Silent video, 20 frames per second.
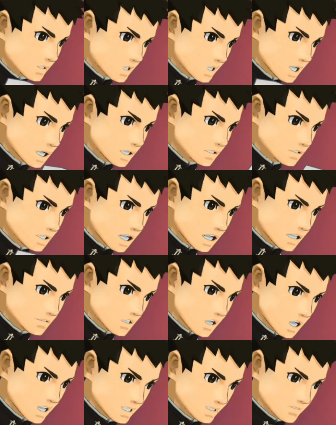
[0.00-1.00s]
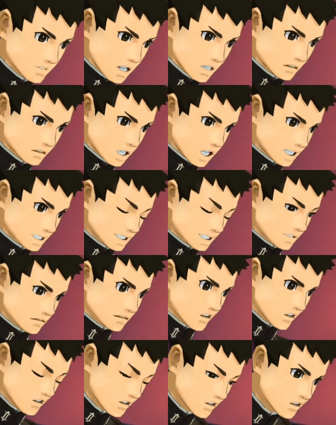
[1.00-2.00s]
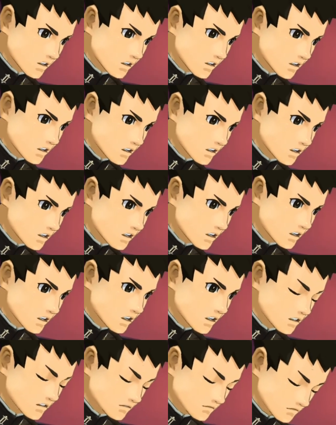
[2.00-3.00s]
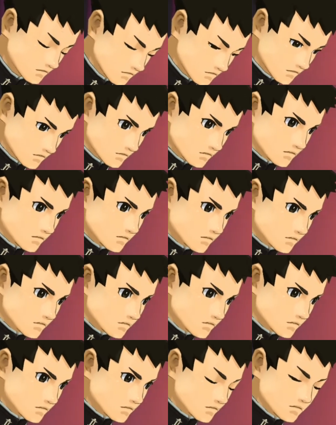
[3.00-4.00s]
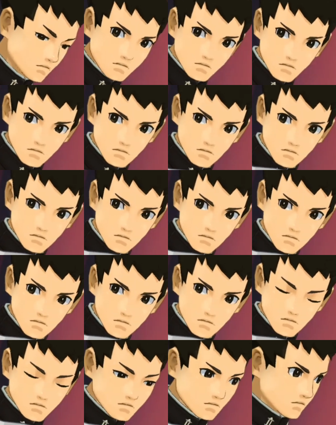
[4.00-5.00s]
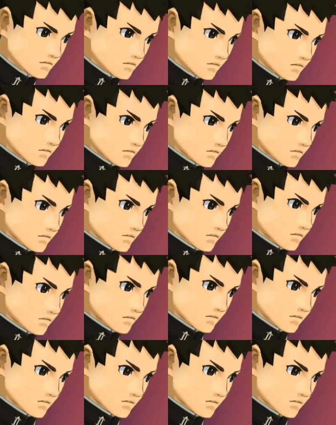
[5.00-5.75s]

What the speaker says: a hemorrhagic death due to gunshot trauma.